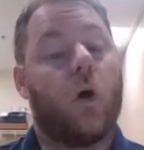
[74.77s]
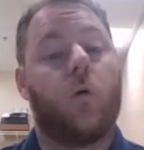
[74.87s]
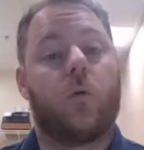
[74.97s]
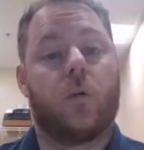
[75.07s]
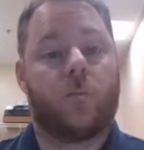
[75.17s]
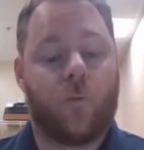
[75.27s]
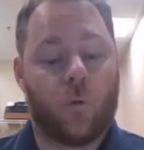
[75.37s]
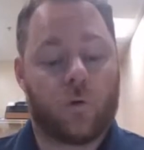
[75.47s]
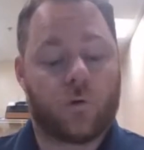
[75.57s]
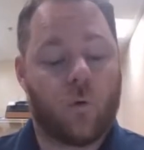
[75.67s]
Go to the
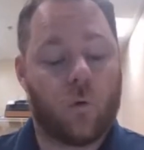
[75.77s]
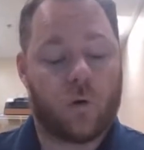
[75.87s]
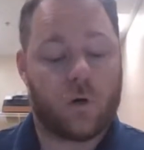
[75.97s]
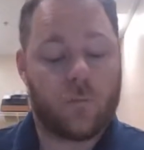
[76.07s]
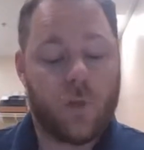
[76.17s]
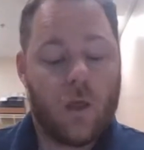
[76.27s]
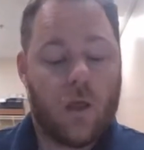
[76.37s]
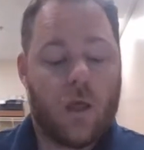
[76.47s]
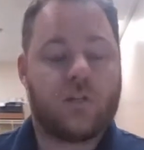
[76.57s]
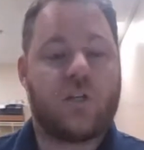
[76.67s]
fourth quarter,
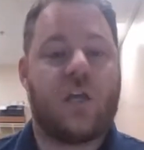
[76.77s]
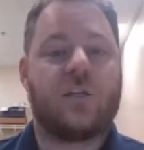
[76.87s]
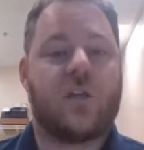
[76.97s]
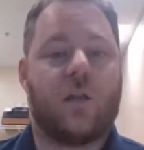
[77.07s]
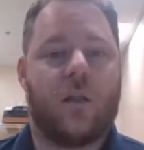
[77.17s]
and J.J.